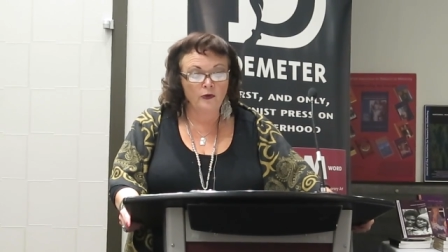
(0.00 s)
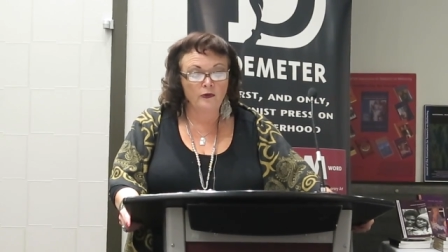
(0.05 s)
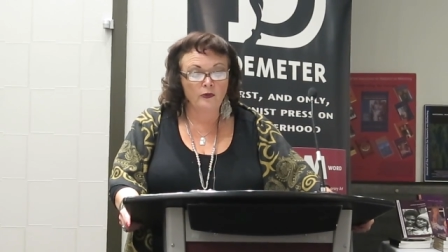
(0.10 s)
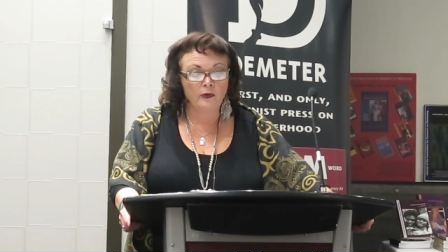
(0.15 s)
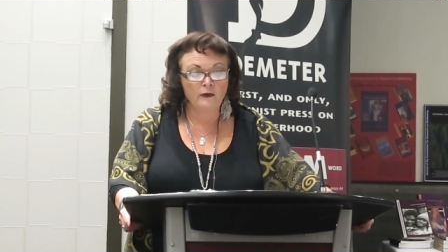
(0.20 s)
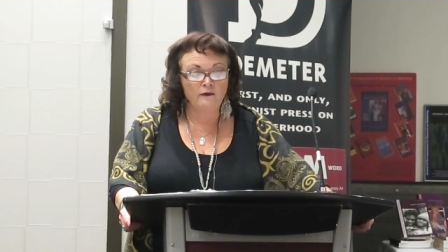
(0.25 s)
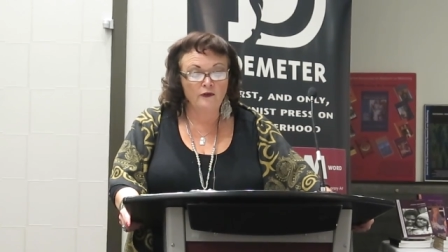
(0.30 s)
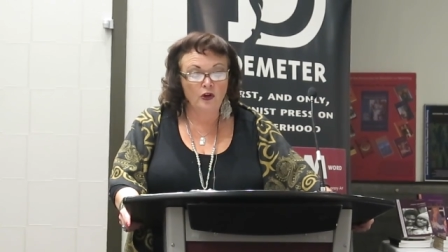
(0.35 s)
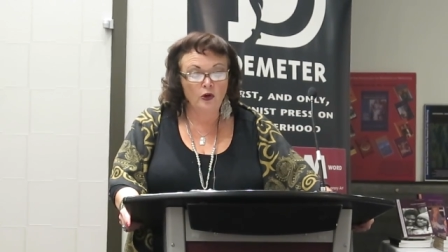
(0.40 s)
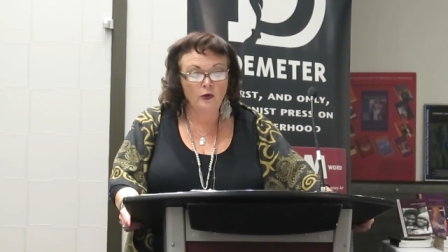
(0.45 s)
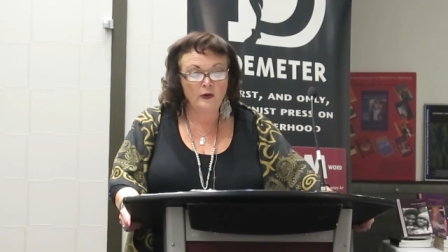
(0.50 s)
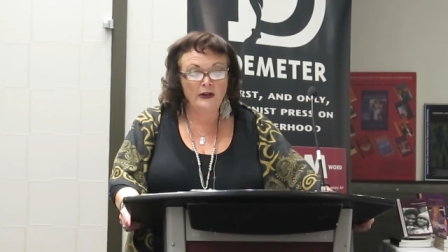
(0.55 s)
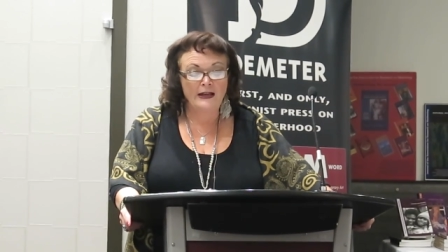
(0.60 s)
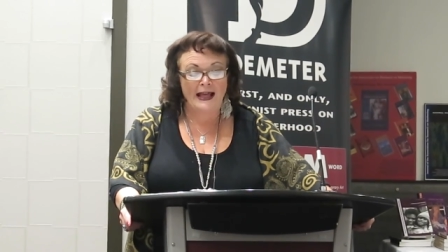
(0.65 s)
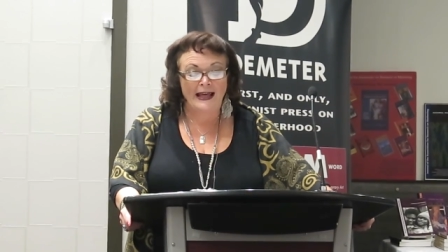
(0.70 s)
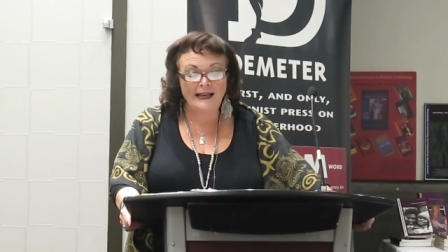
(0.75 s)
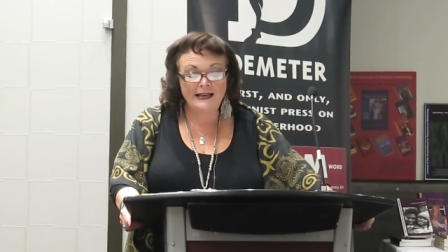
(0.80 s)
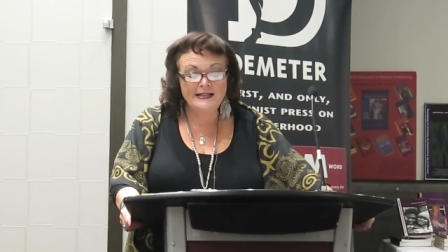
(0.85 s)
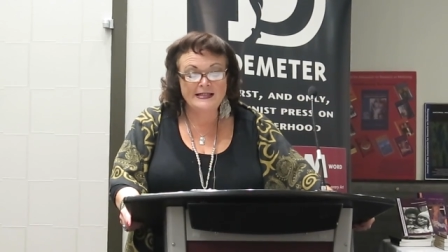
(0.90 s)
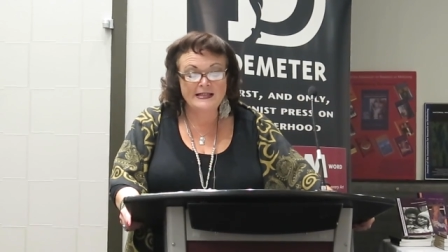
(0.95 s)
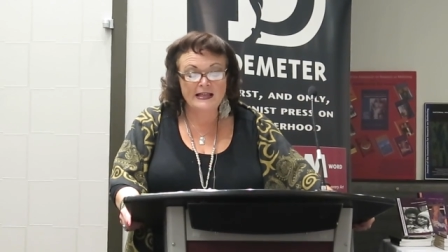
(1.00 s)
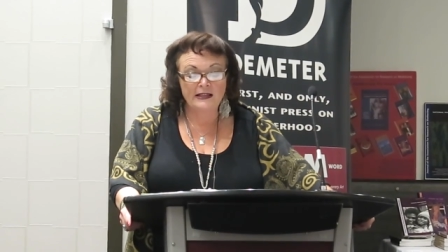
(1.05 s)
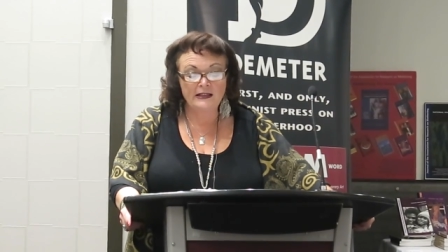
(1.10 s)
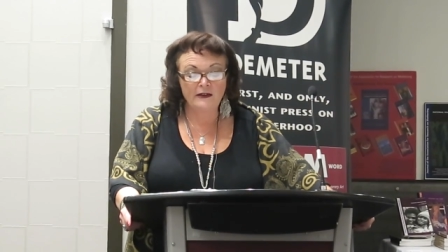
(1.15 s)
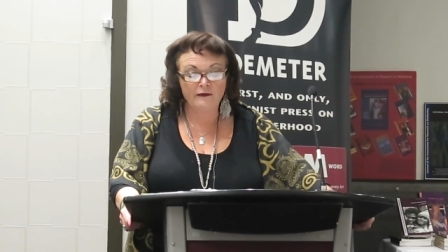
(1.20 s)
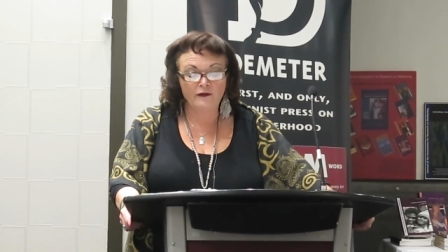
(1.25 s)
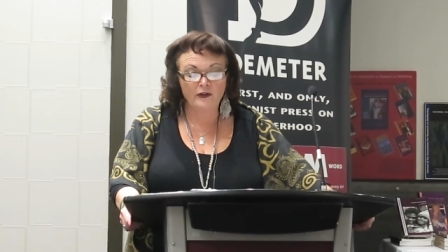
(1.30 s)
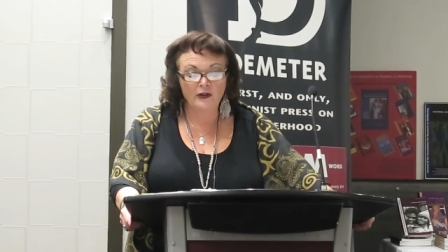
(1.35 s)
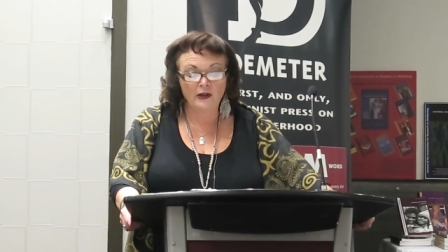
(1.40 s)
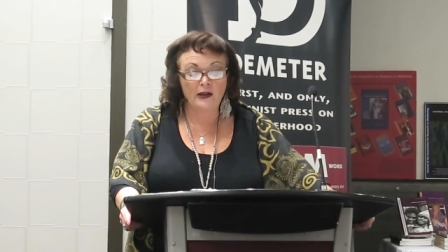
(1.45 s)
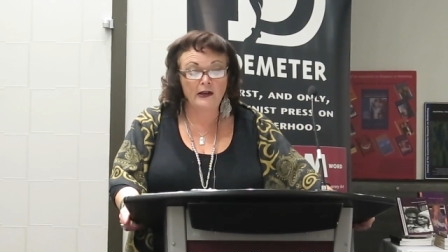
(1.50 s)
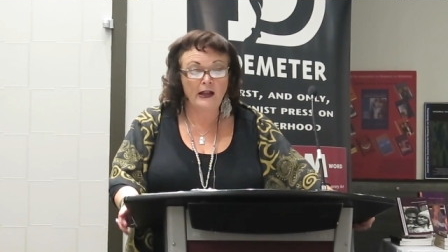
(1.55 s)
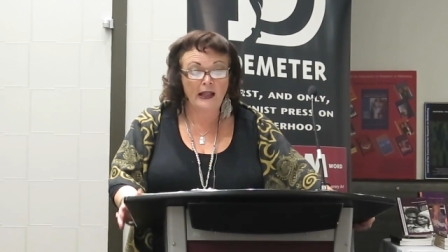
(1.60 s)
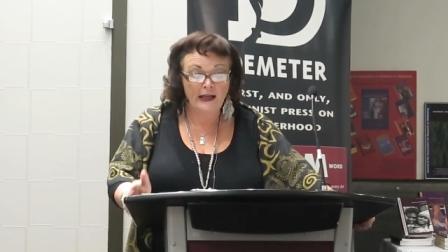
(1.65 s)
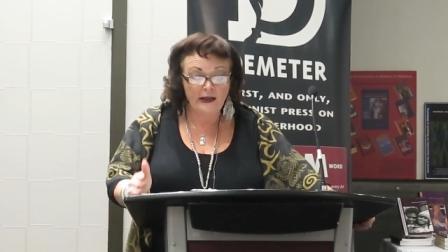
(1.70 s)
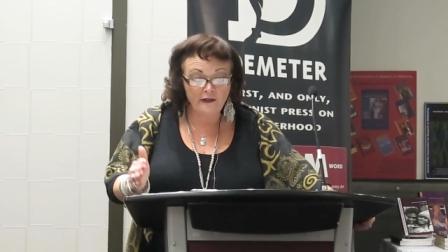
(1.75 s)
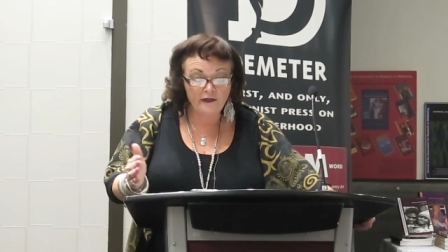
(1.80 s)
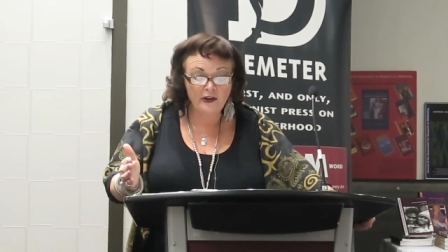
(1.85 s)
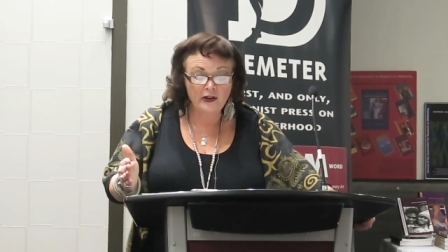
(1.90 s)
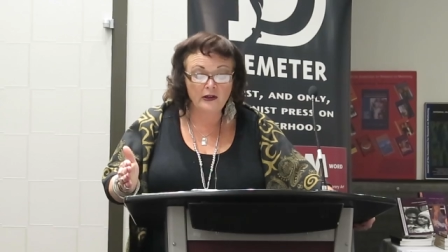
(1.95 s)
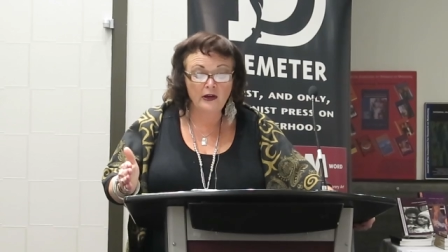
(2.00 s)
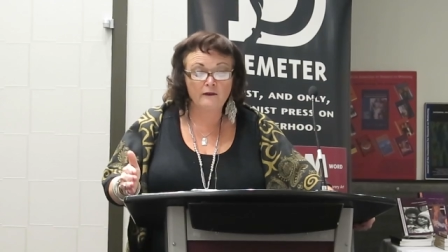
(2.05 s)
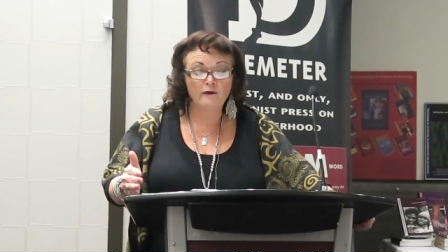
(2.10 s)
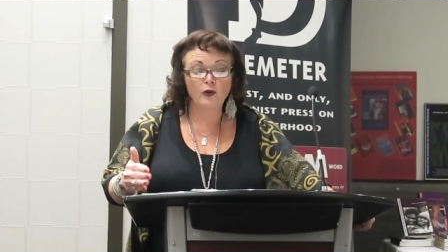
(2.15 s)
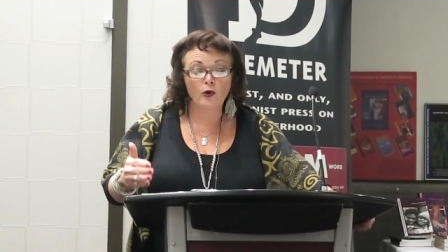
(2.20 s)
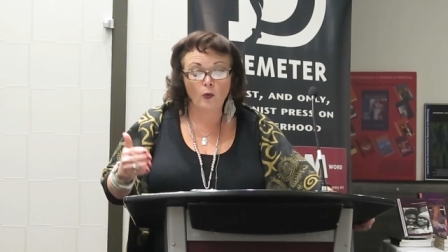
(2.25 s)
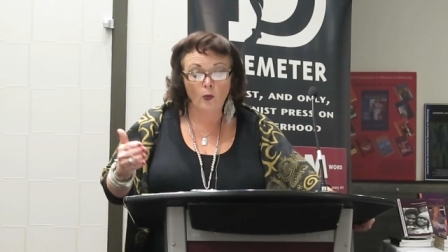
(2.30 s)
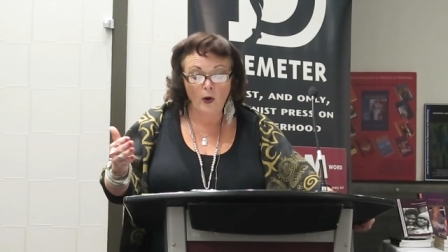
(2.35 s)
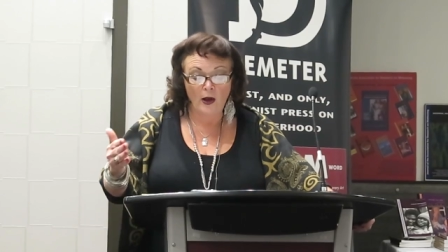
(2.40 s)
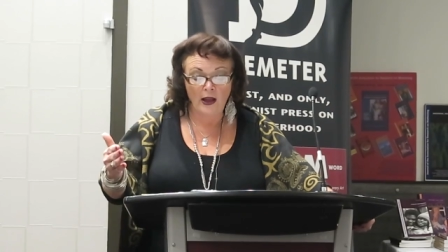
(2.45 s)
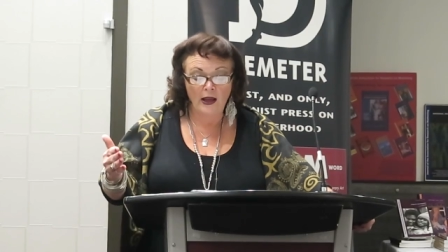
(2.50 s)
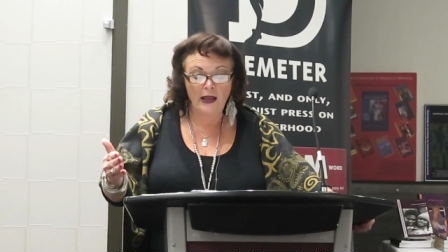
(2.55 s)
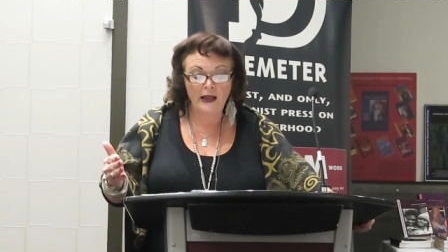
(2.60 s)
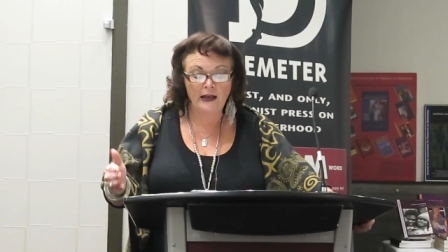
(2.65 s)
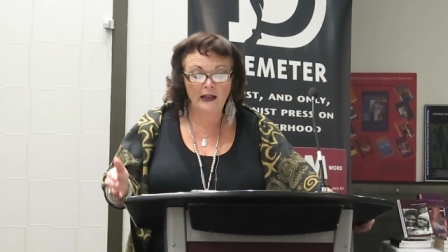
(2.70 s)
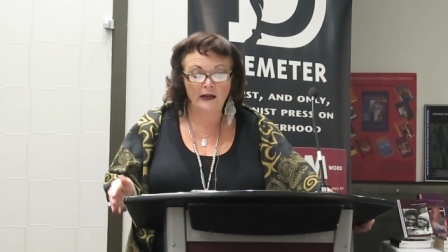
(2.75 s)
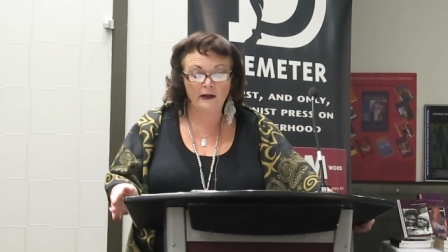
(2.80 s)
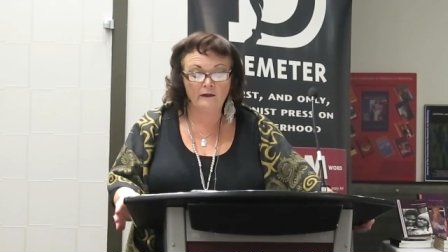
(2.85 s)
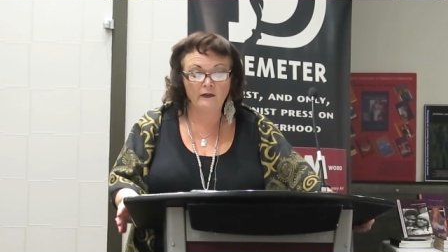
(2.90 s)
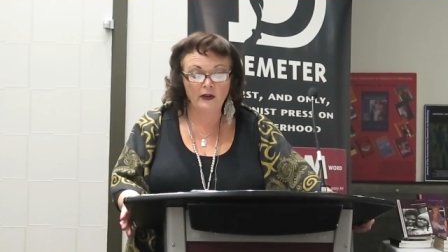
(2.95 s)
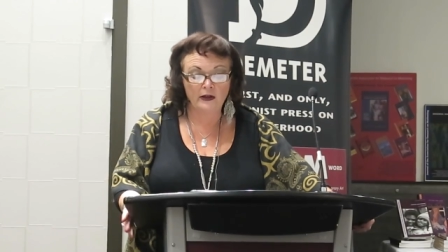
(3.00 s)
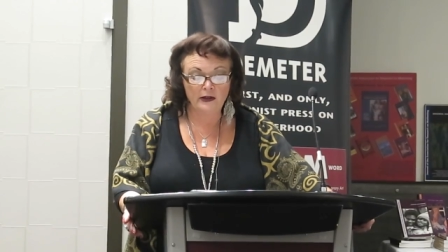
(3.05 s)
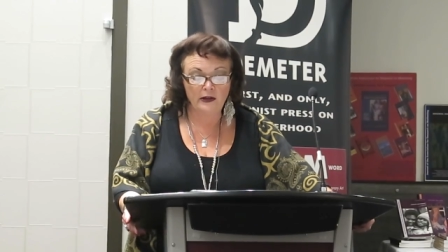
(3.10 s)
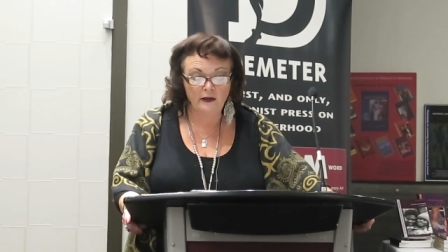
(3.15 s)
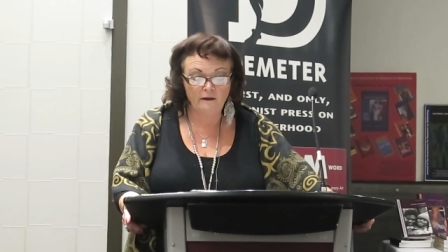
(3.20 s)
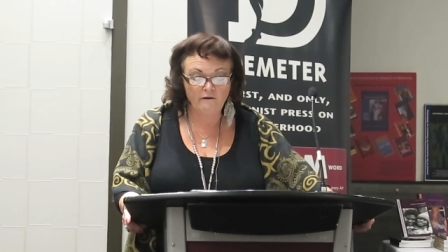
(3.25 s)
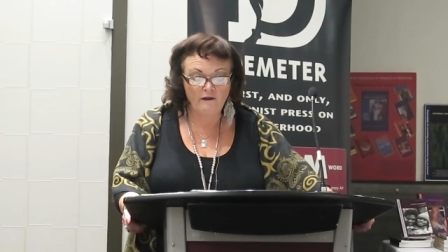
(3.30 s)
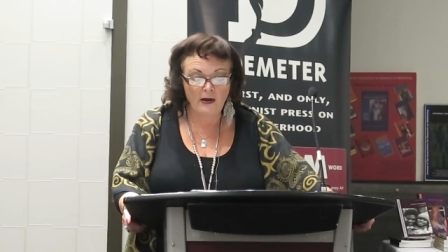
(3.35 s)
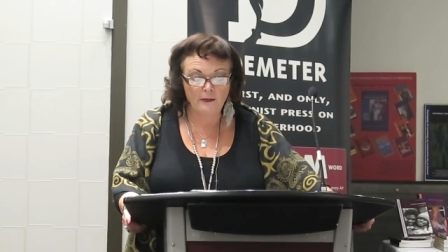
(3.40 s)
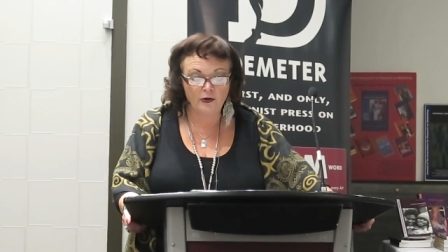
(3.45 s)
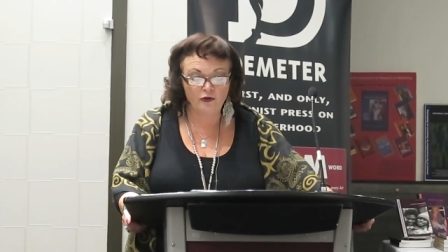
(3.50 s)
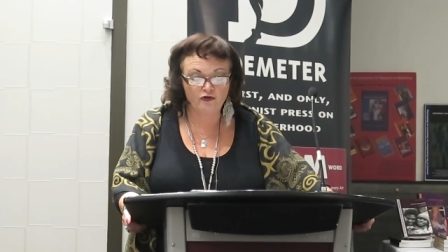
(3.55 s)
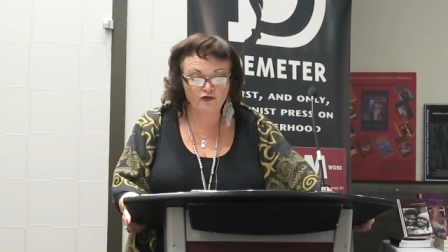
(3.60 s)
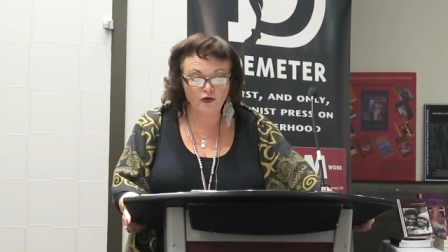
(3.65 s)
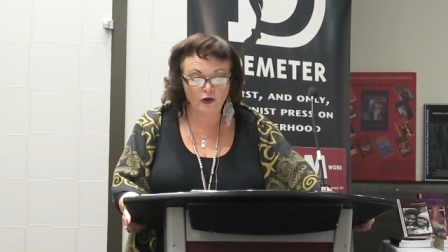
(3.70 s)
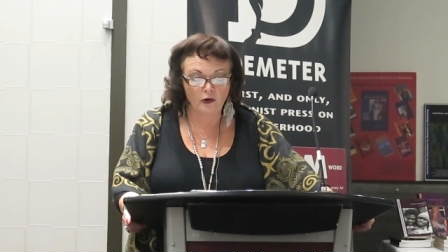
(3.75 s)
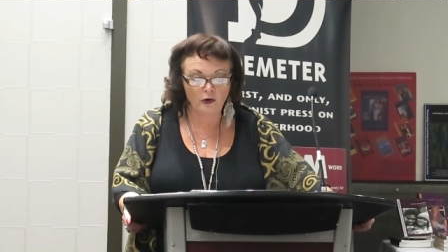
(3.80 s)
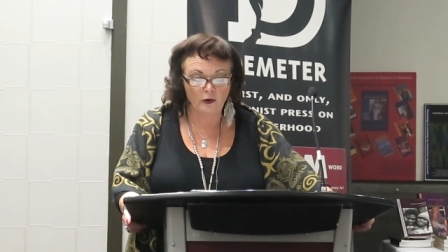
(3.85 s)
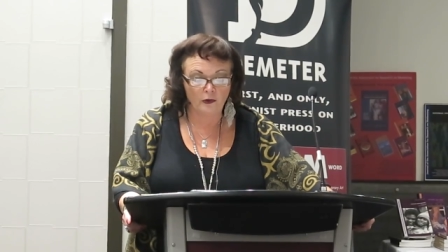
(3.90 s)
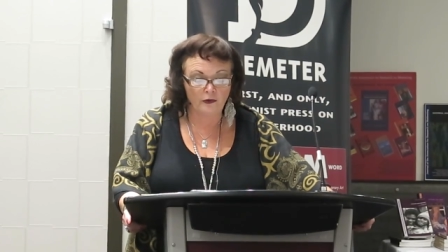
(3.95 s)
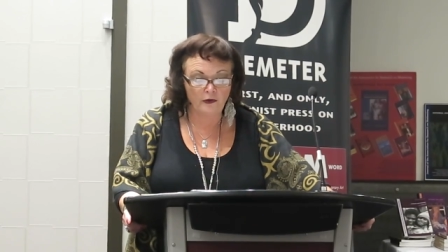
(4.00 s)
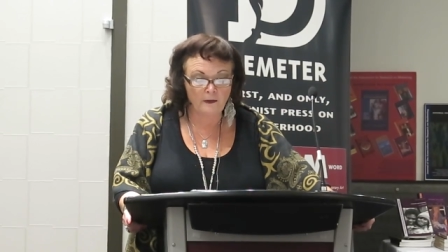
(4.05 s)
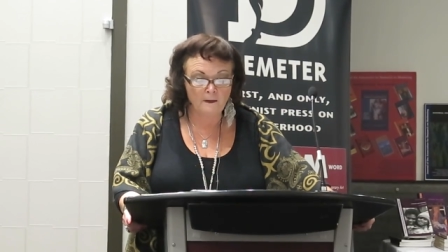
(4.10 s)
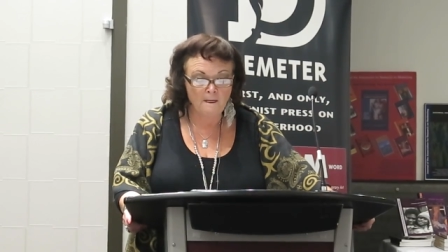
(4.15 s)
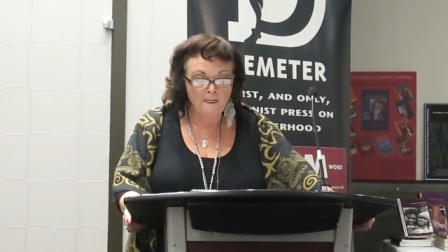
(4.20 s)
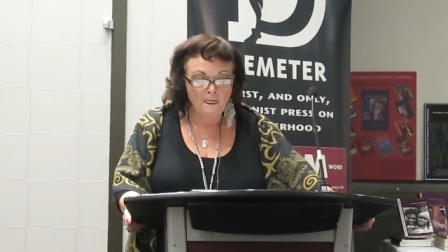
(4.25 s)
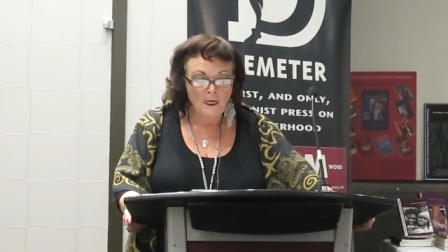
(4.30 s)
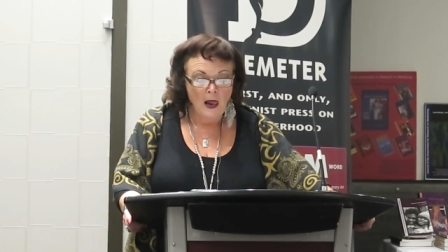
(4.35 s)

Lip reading: was reviewed in any significant way in any of the leading feminist journals.